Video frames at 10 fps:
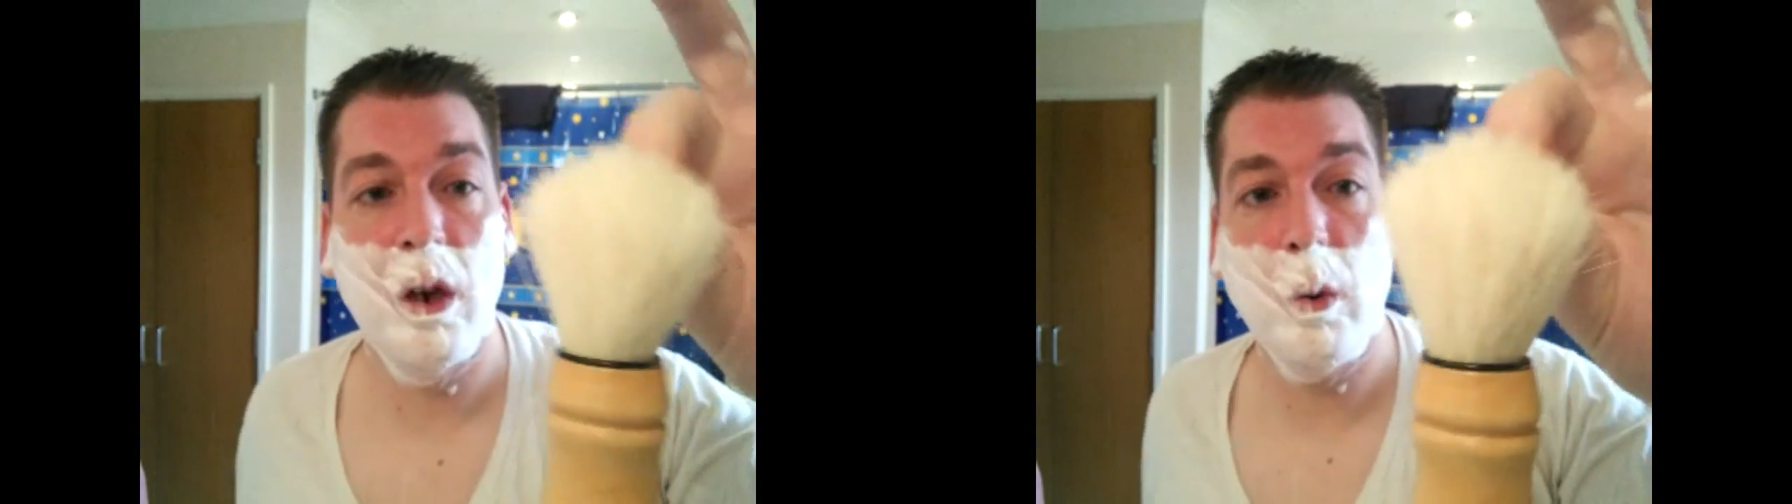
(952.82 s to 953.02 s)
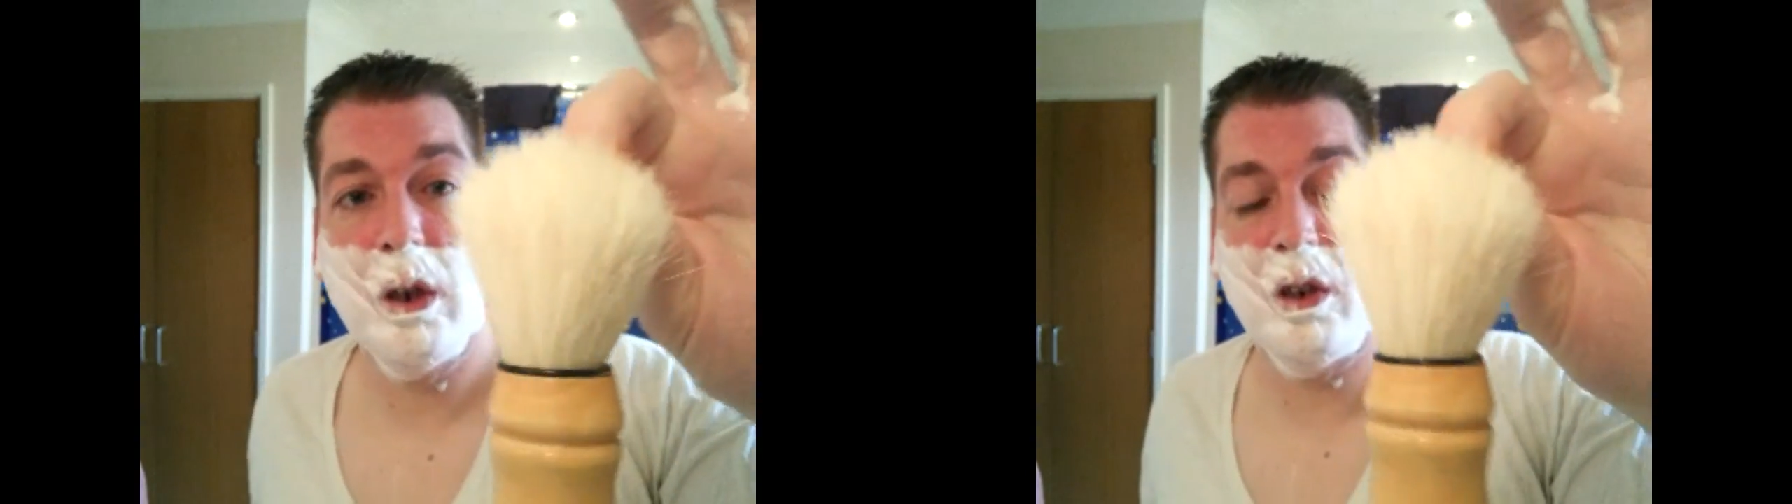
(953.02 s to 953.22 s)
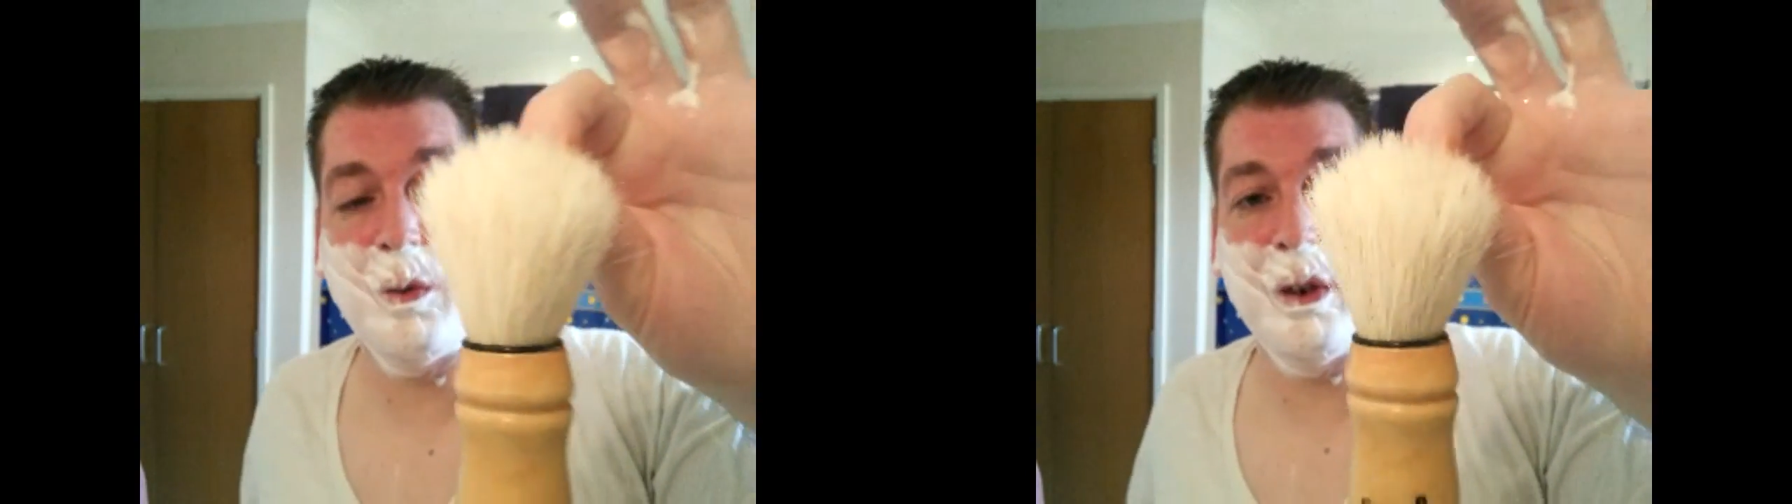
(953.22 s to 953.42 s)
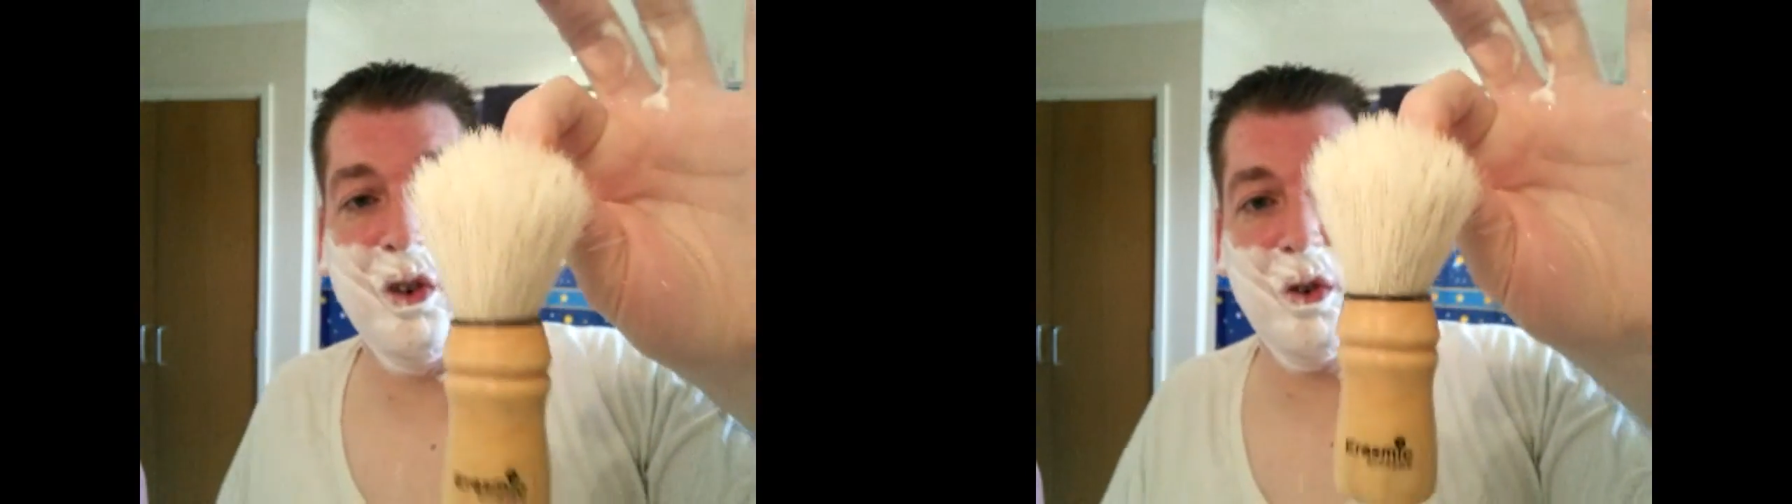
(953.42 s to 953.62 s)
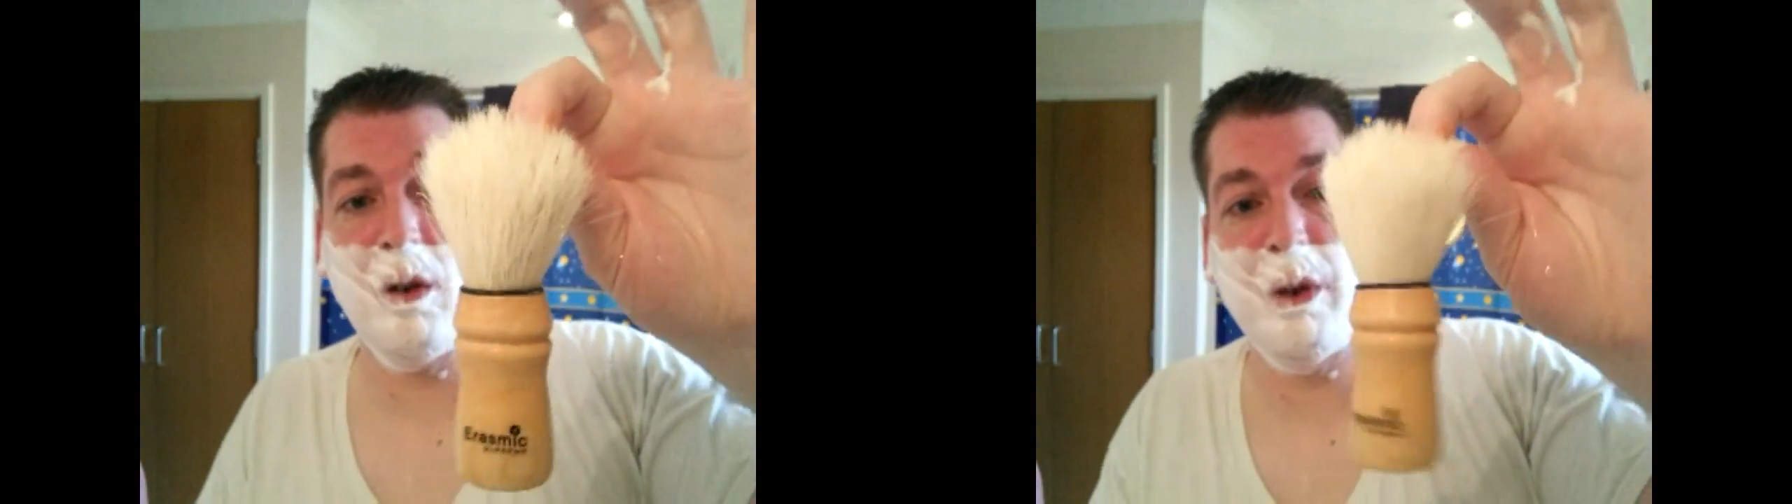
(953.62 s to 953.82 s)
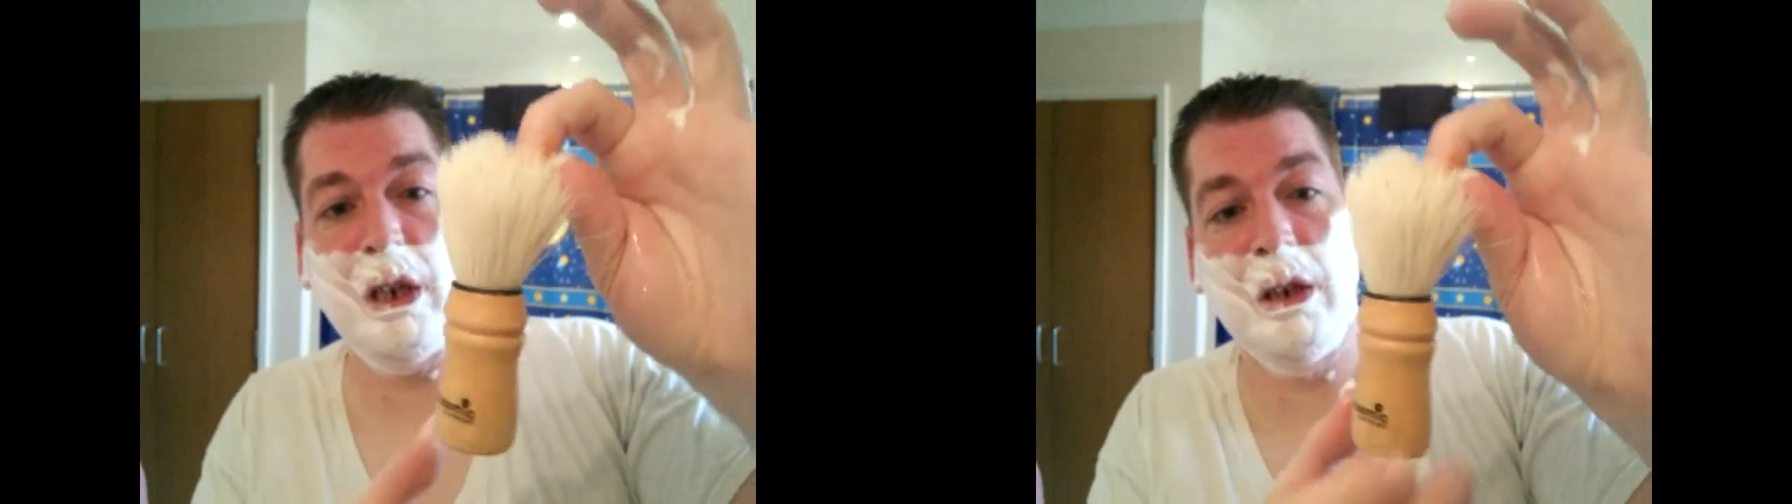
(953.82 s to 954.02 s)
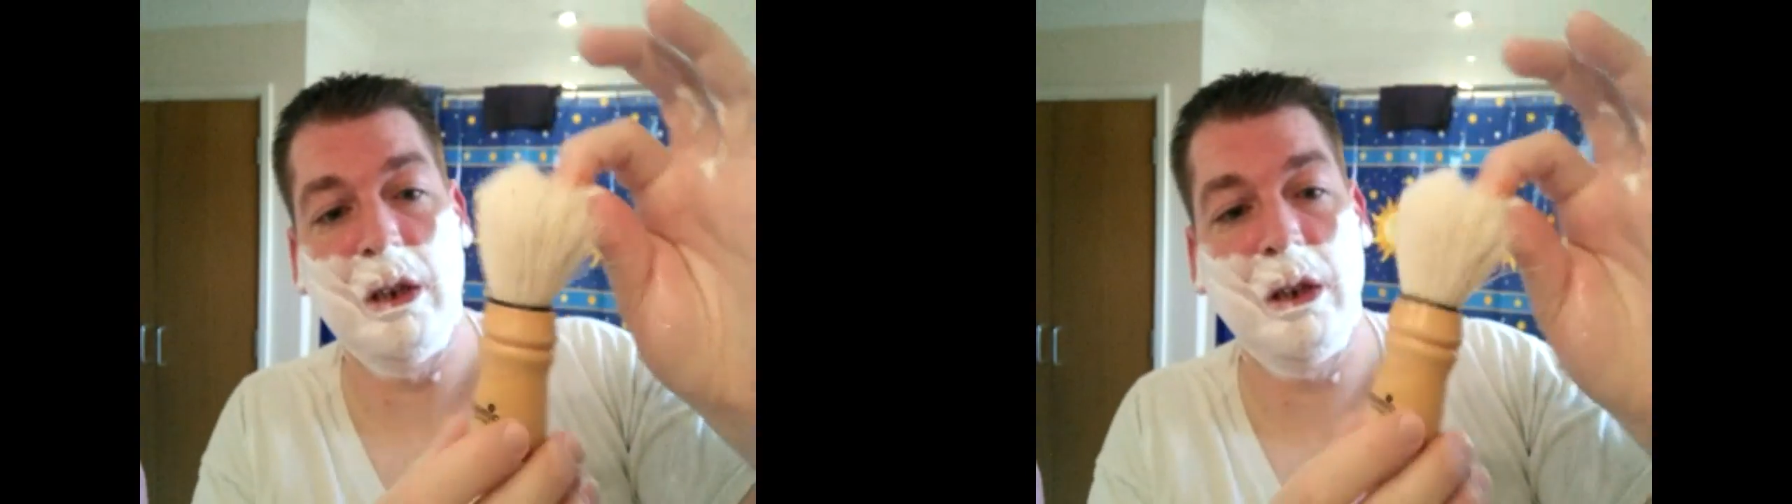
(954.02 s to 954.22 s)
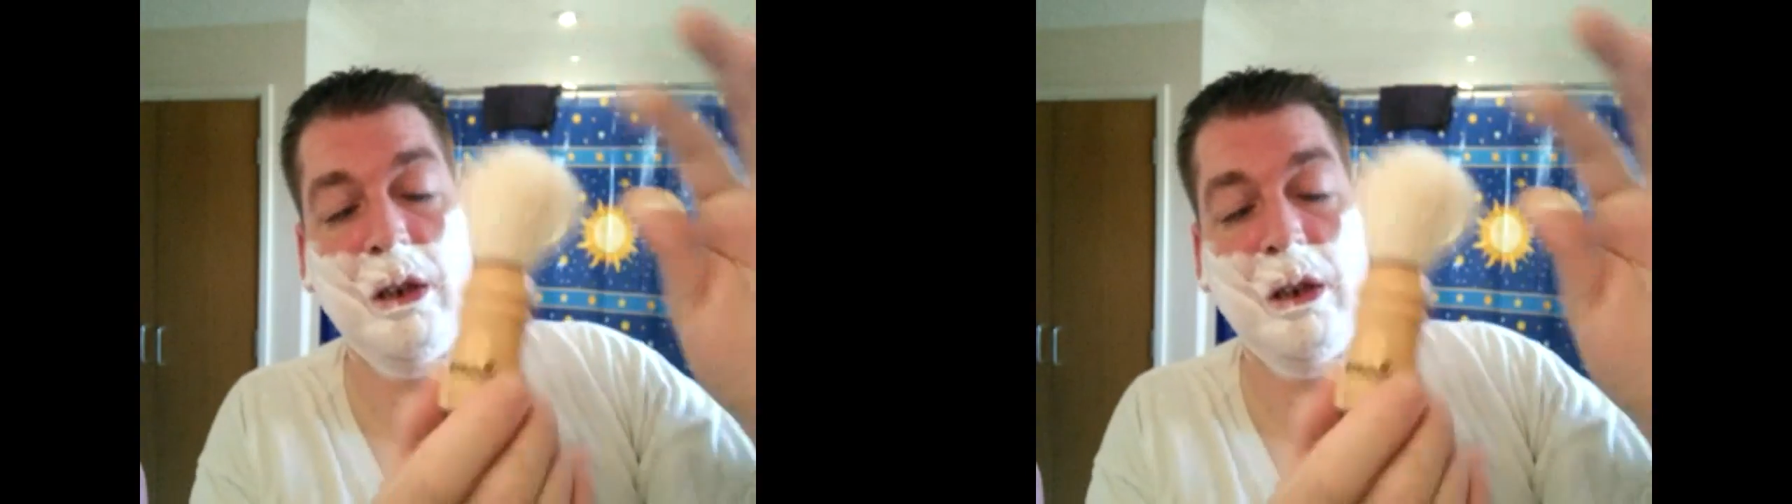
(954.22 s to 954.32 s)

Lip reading: wanted it to be scrubby,